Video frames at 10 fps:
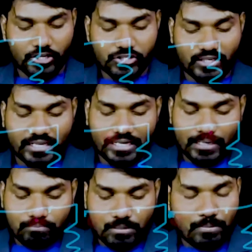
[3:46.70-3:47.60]
You should
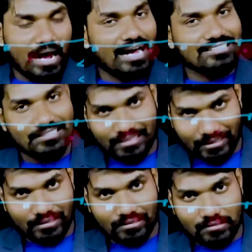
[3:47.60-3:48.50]
keep them as it
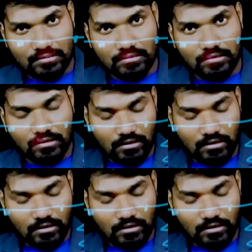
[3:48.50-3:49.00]
is,